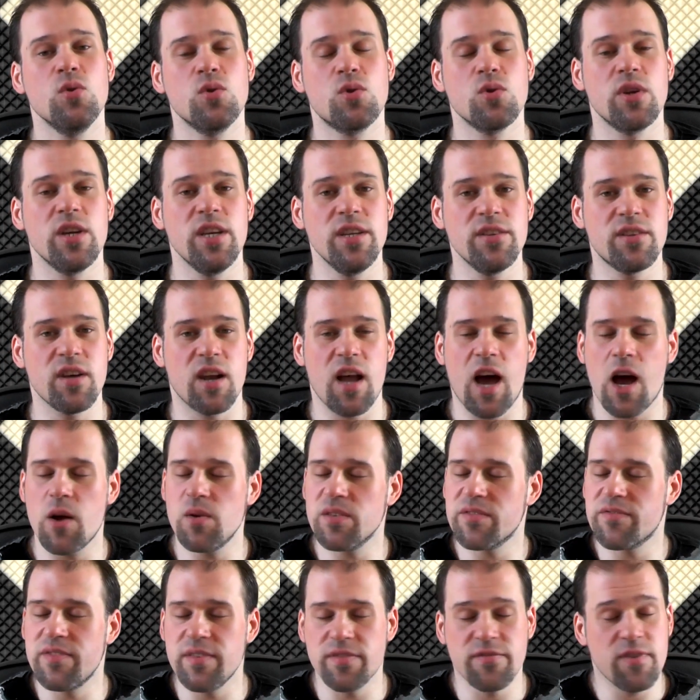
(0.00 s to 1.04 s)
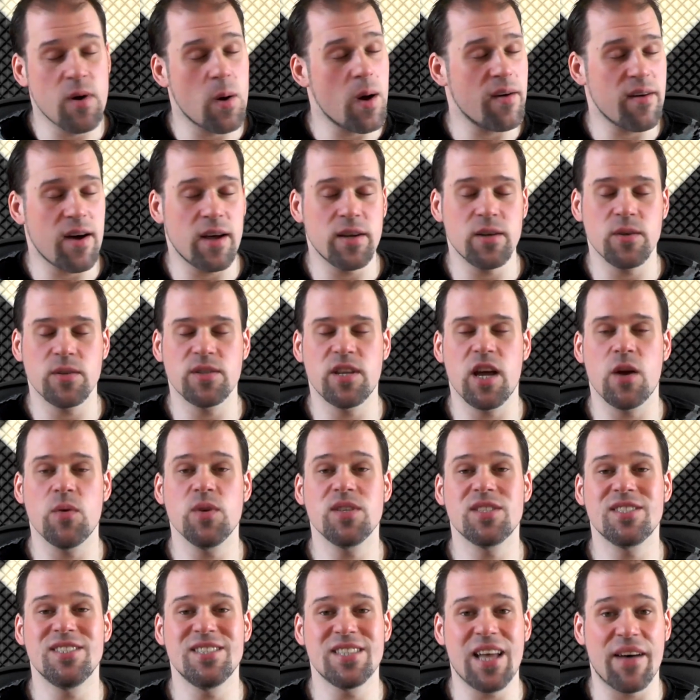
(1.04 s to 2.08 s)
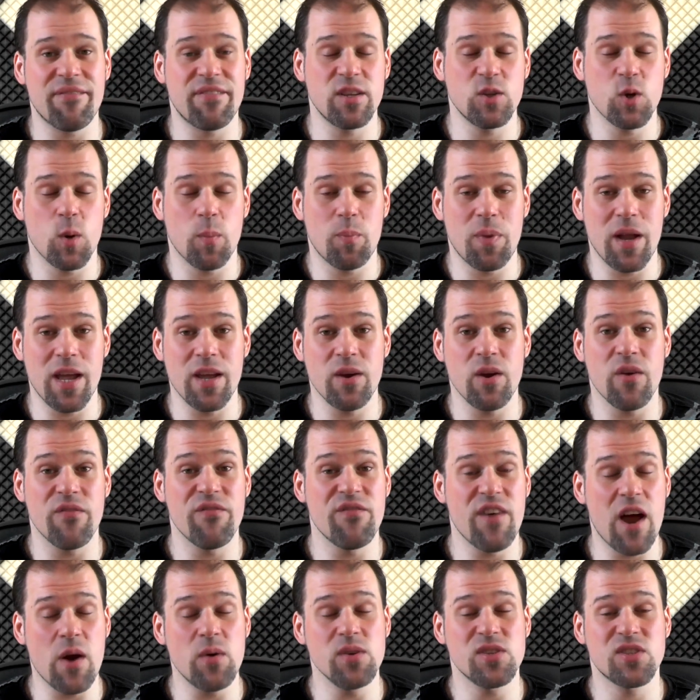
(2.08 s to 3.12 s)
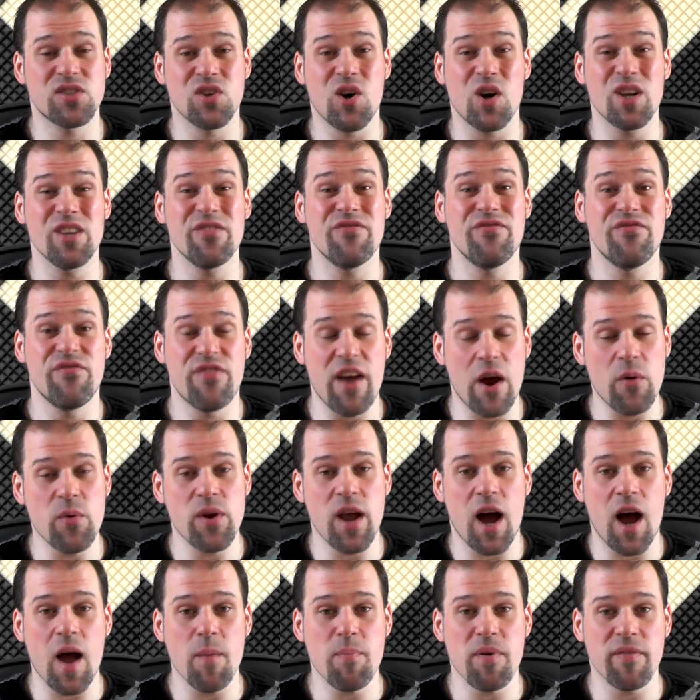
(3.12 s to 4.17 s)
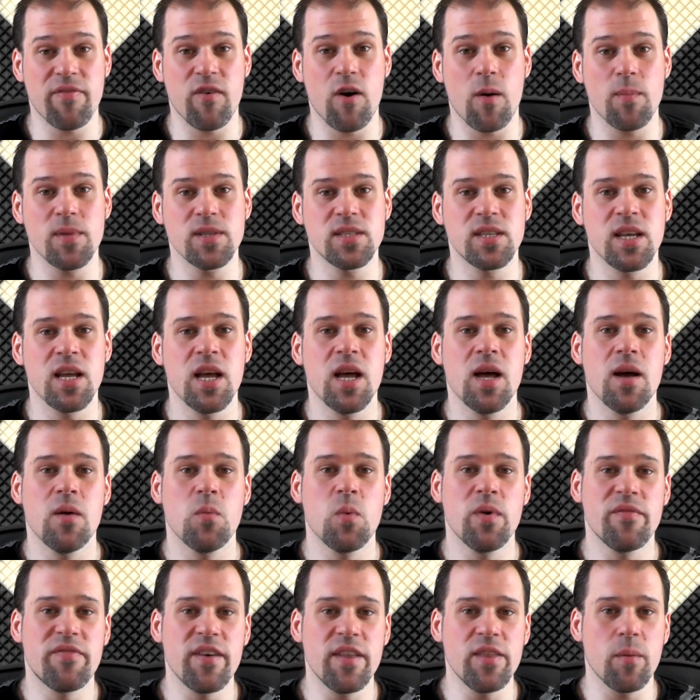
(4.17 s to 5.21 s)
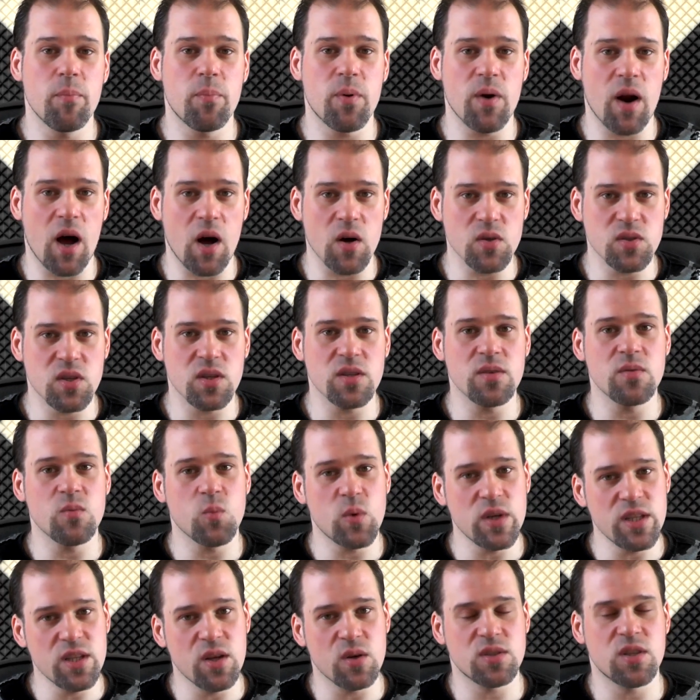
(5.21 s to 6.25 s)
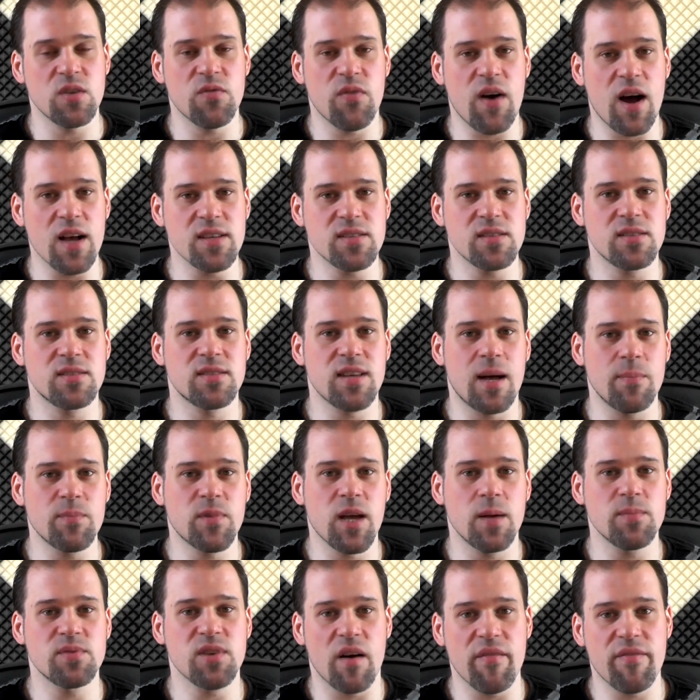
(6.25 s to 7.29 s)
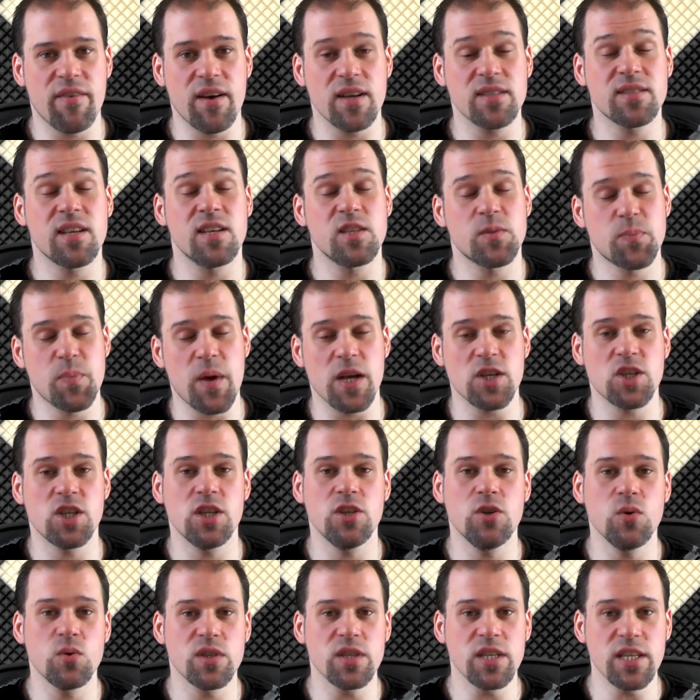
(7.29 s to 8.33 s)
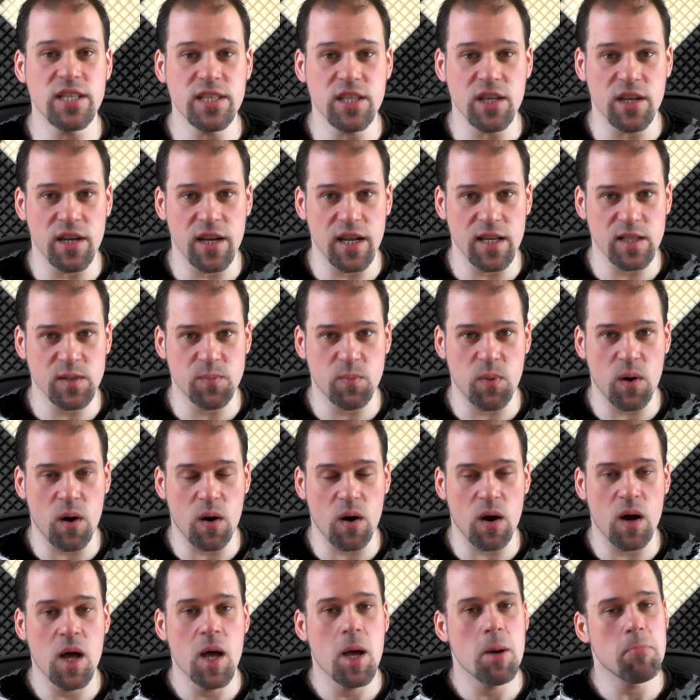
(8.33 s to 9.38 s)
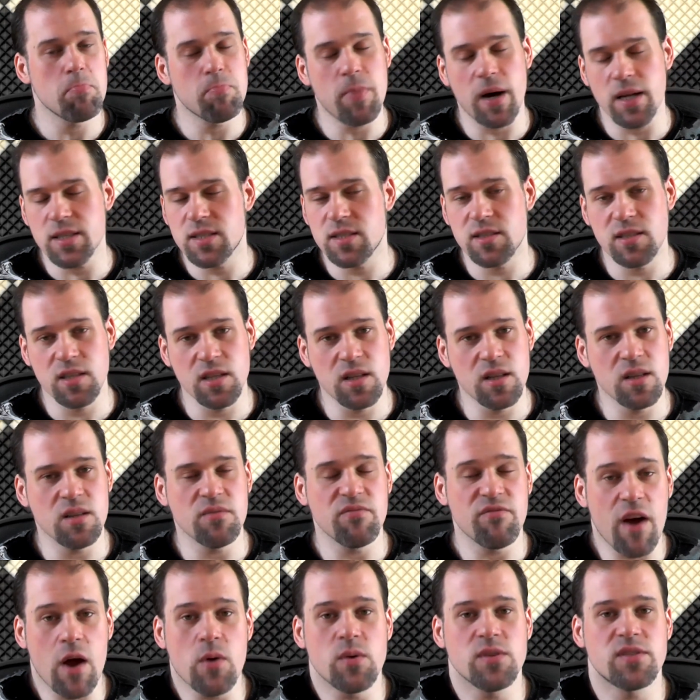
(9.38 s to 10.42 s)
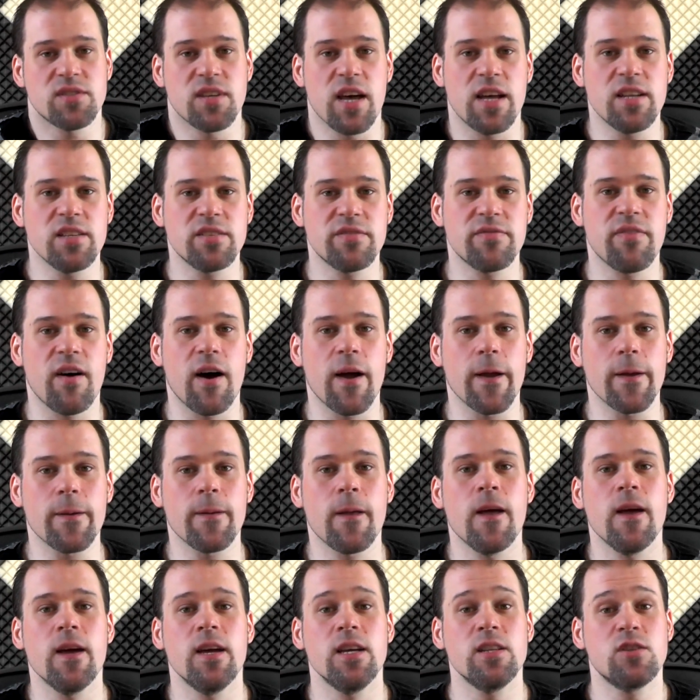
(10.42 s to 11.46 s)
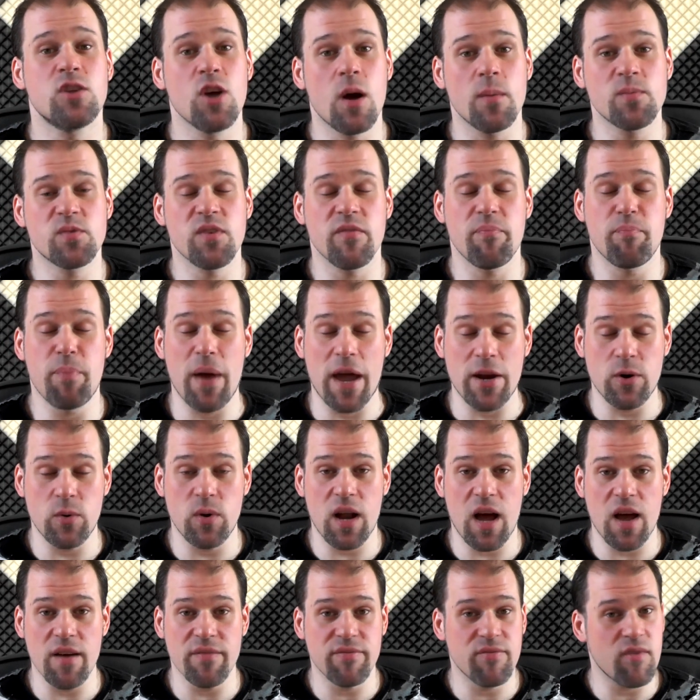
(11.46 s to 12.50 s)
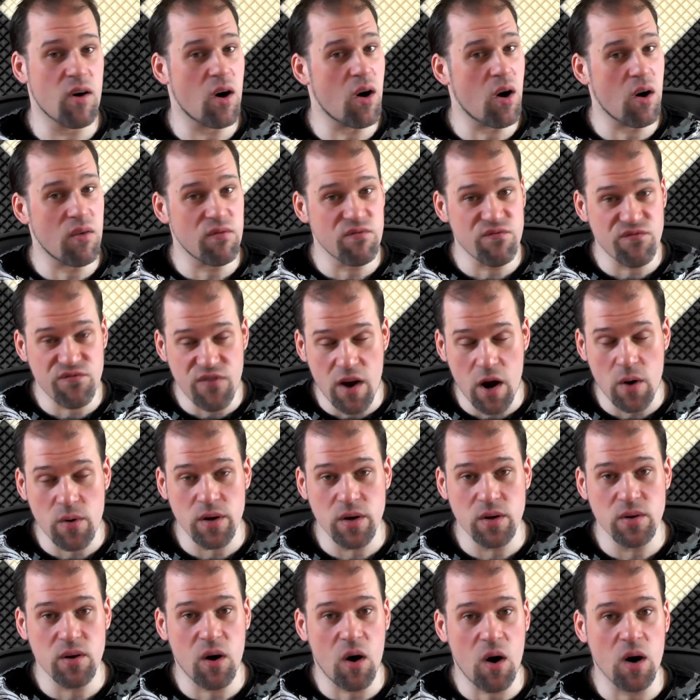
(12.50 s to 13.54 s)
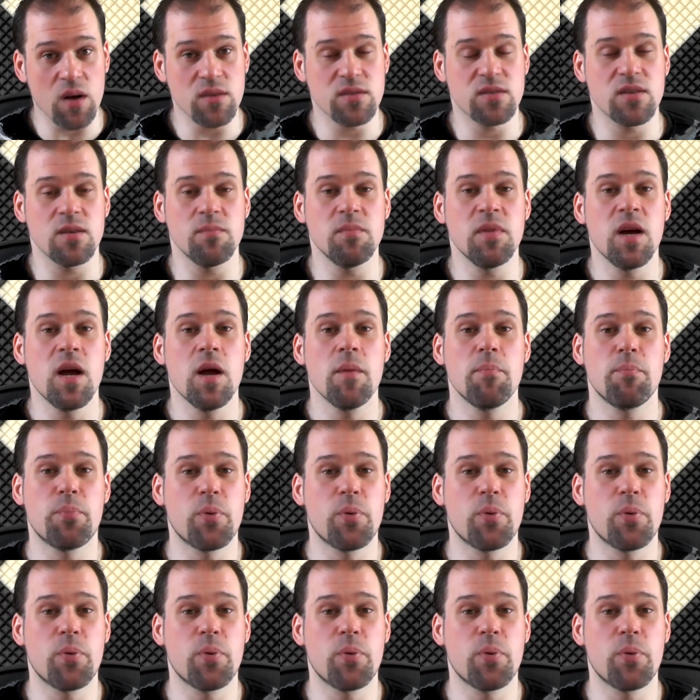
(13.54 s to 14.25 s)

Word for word: Due to the Intel Iris 5500, there is nothing here. Very solid, very high performance. Within the browser, Windows devices sometimes are faster, especially using Internet Explorer, but still very satisfying. In terms of battery life, very awesome.